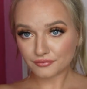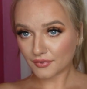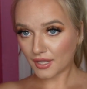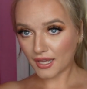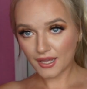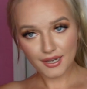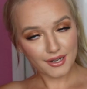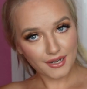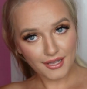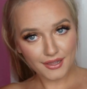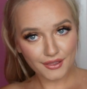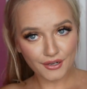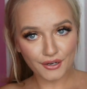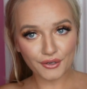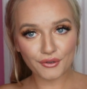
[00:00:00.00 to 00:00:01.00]
And
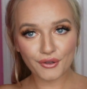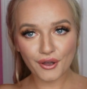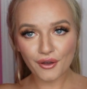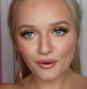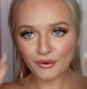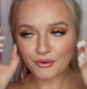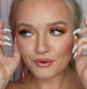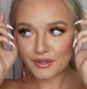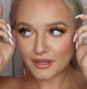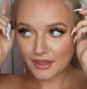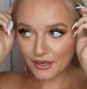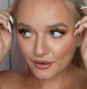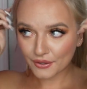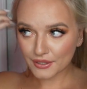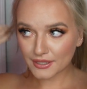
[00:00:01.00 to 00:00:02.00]
there you go.
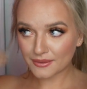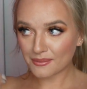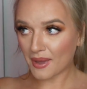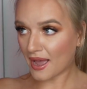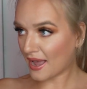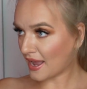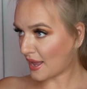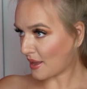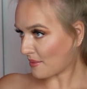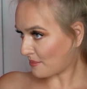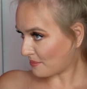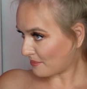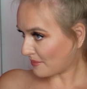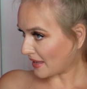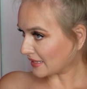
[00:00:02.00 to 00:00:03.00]
There's my
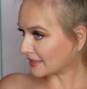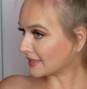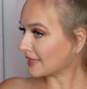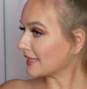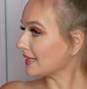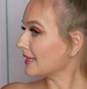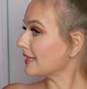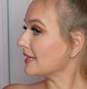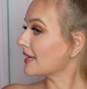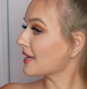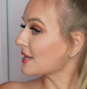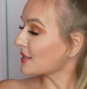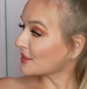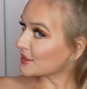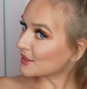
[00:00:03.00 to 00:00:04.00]
messy,
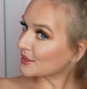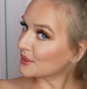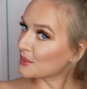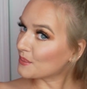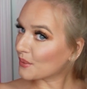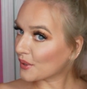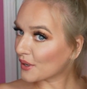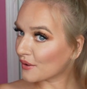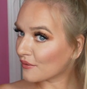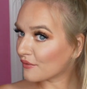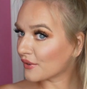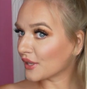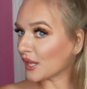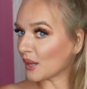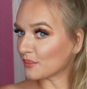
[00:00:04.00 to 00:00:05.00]
super
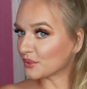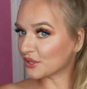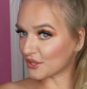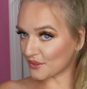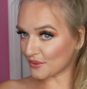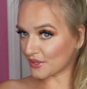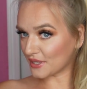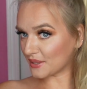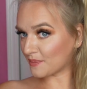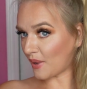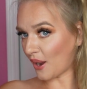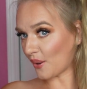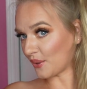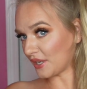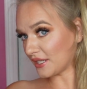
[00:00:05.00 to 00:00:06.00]
voluptuous
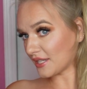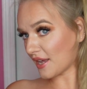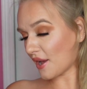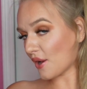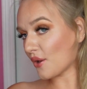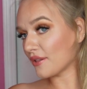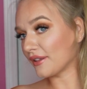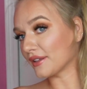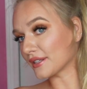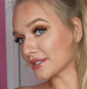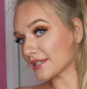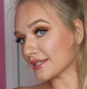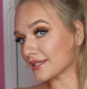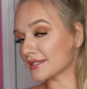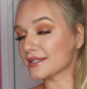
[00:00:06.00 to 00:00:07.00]
ponytail. It
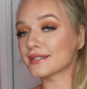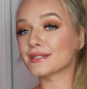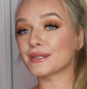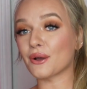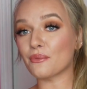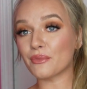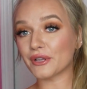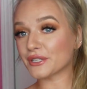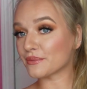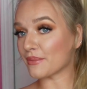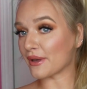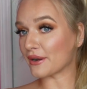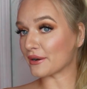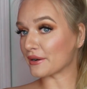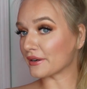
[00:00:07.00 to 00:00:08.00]
looks so much
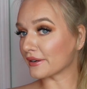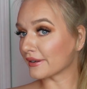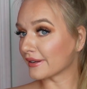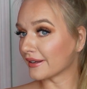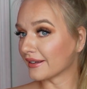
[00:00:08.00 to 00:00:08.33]
better.